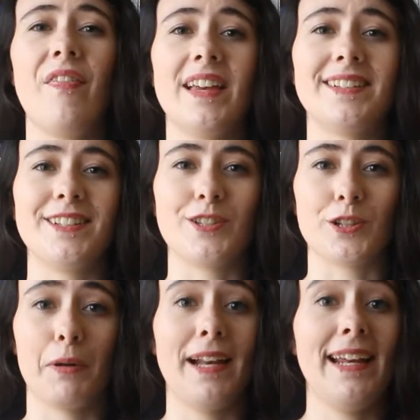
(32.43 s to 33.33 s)
this is
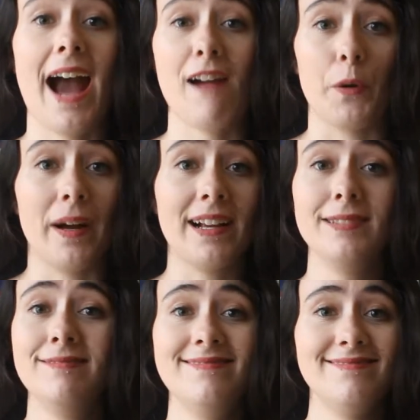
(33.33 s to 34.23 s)
just really harrowing.
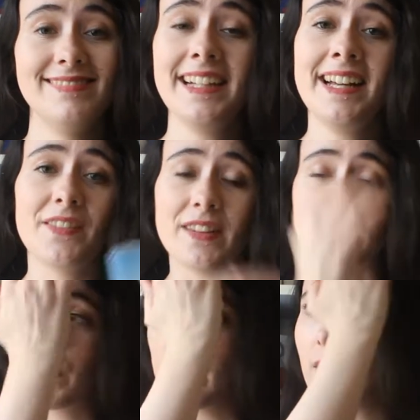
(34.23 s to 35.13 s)
This
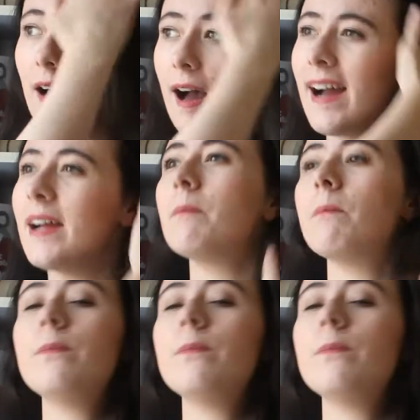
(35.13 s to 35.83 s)
book, I